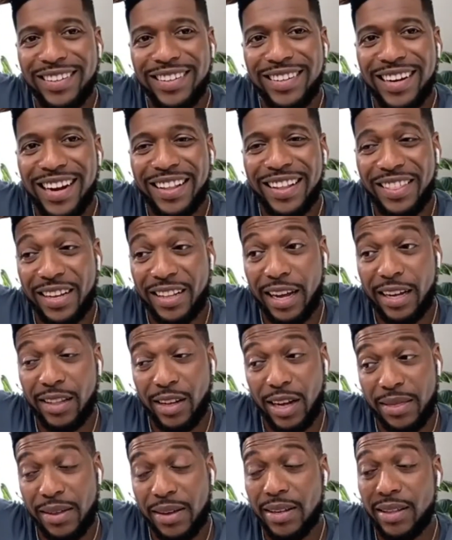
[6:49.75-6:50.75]
I think
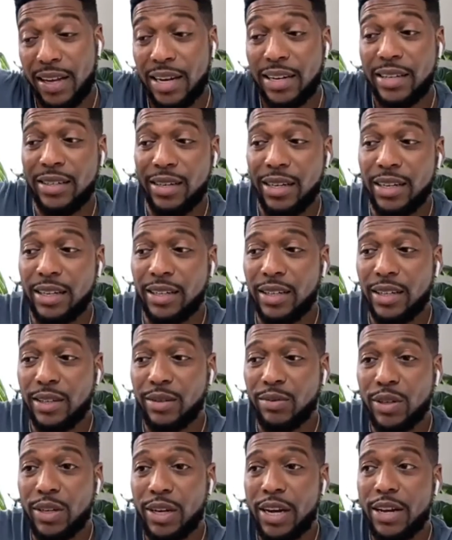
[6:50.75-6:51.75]
that
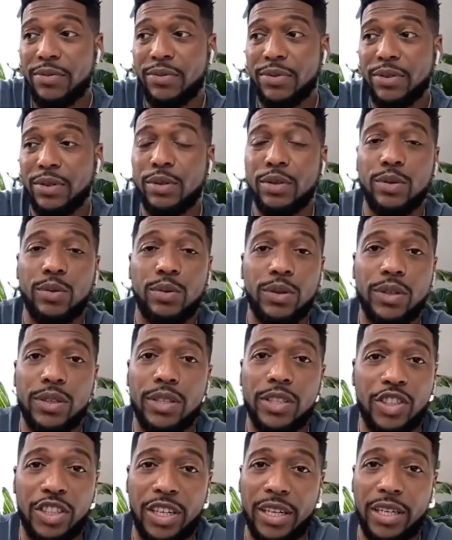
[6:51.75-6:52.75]
in real life, the
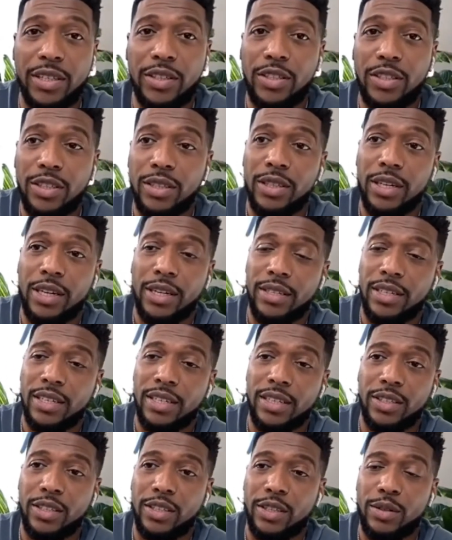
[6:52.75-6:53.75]
world has changed. I
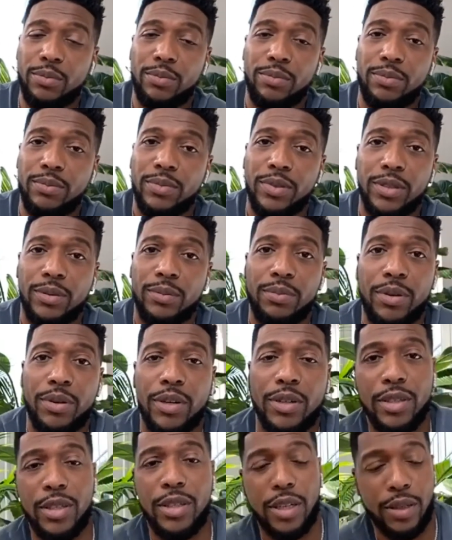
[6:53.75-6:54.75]
think there's some
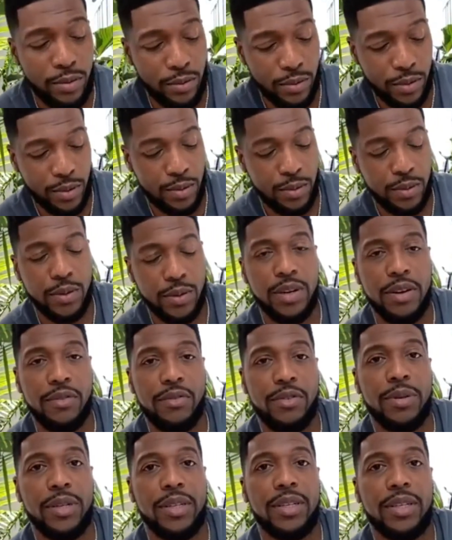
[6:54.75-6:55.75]
parts that will
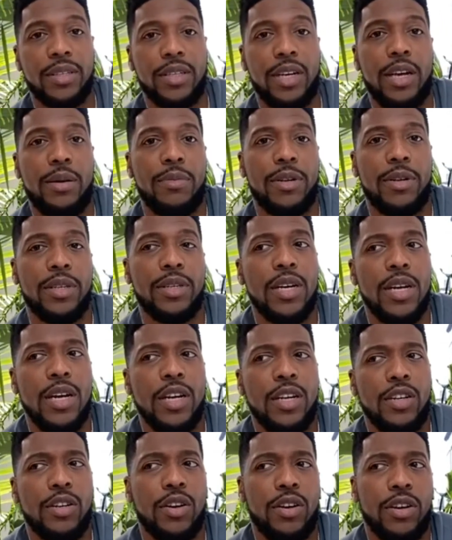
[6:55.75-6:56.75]
never be the same. And
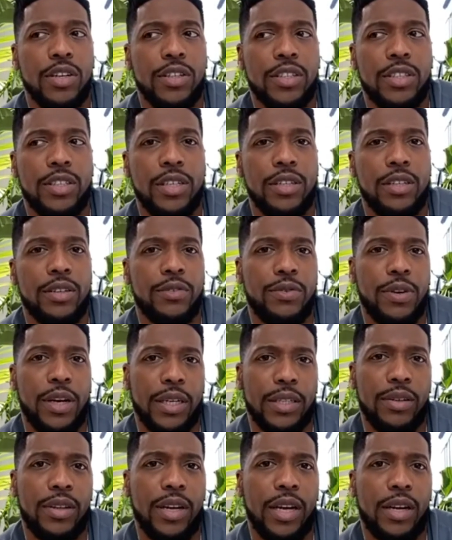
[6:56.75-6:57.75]
you're going to see the
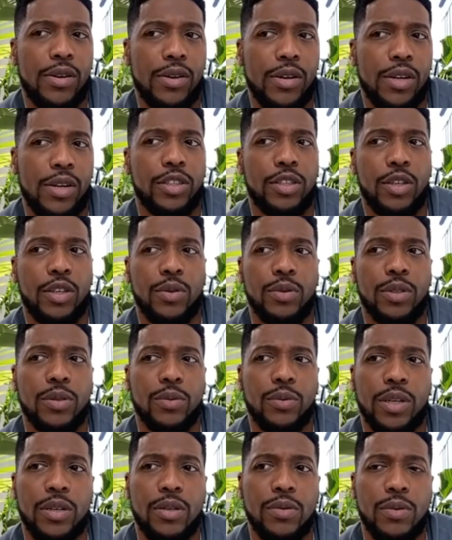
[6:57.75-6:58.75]
effects of that on our show
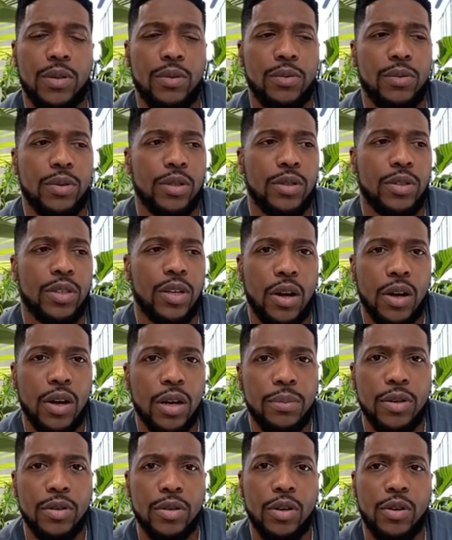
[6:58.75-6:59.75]
as well. We will talk
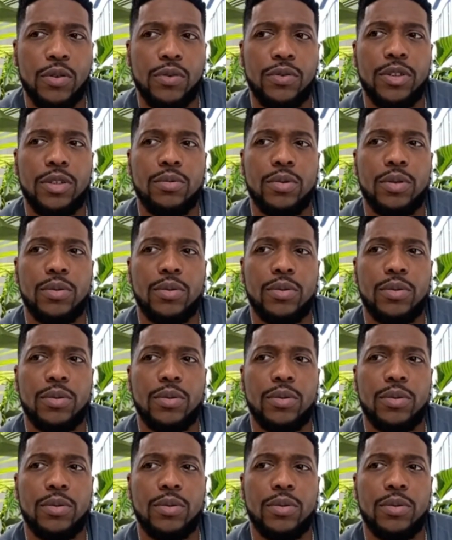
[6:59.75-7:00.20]
about COVID.